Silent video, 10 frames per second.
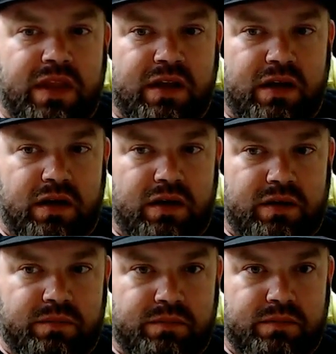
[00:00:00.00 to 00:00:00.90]

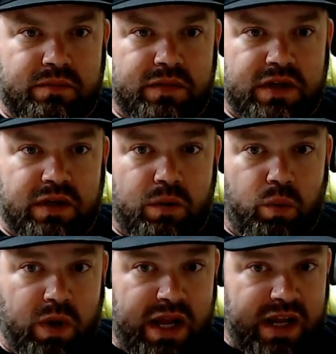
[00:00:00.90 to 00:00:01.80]
Um,
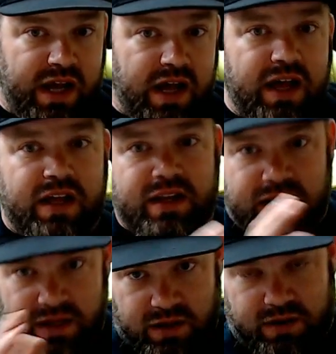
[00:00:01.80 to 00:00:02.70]
when I got an
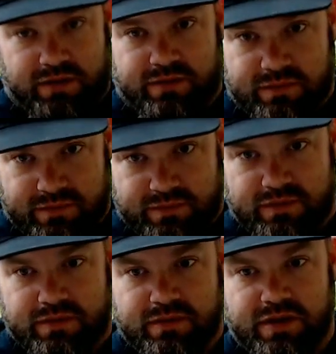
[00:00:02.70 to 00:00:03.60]
Eon,
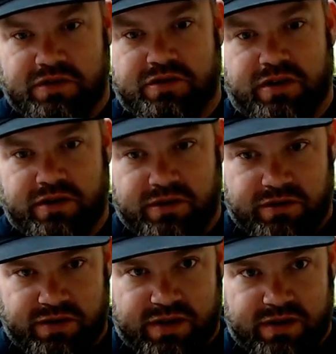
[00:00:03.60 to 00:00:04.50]
started
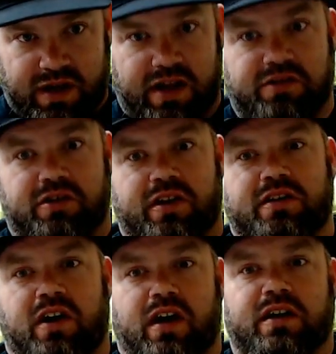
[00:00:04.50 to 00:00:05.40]
using it, I started
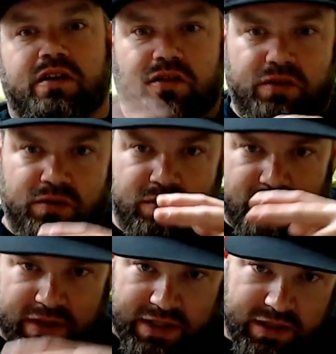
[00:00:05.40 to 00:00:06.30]
talking to
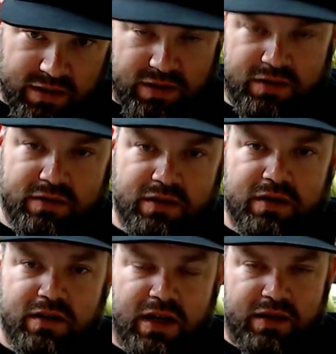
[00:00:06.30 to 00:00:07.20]
Eon,
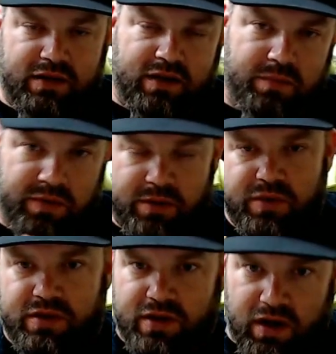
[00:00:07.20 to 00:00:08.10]
not the company,
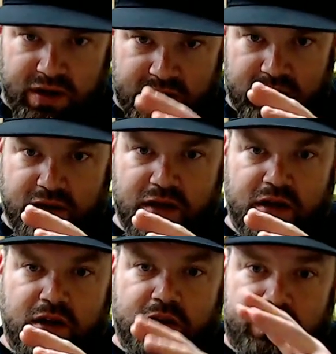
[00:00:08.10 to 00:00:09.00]
but talking
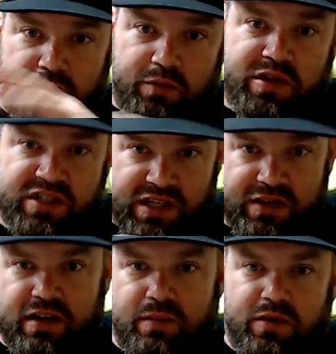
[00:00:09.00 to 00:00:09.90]
to the machine
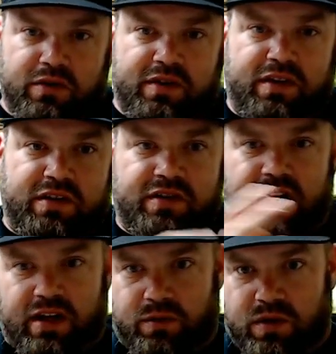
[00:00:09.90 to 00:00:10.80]
that I'm using, just
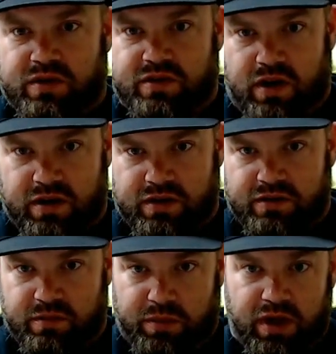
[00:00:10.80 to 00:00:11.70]
like I was talking
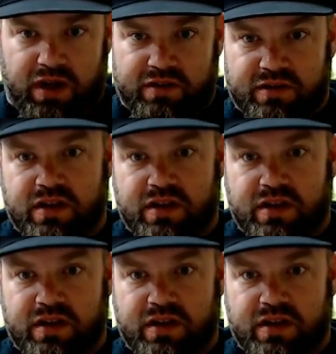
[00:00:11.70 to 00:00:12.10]
to the boss